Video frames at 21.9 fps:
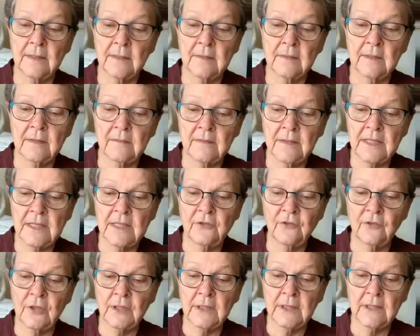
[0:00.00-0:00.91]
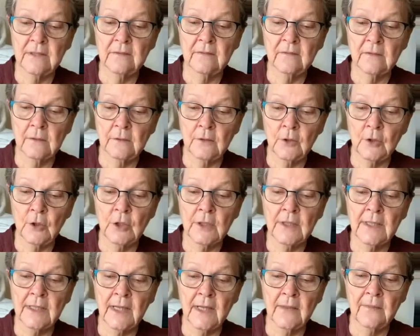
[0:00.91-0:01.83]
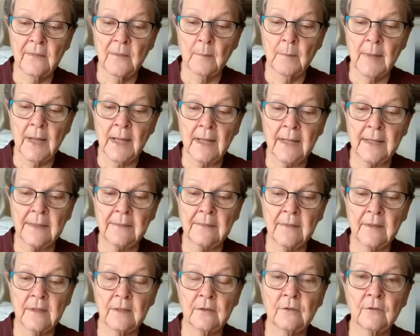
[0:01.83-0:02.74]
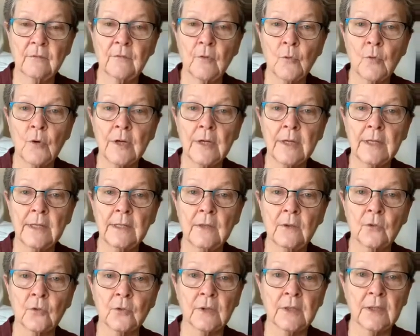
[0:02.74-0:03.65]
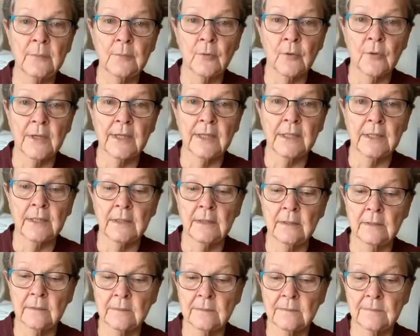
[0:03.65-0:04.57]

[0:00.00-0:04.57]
the teaching is to look at the mind that is void or liberated.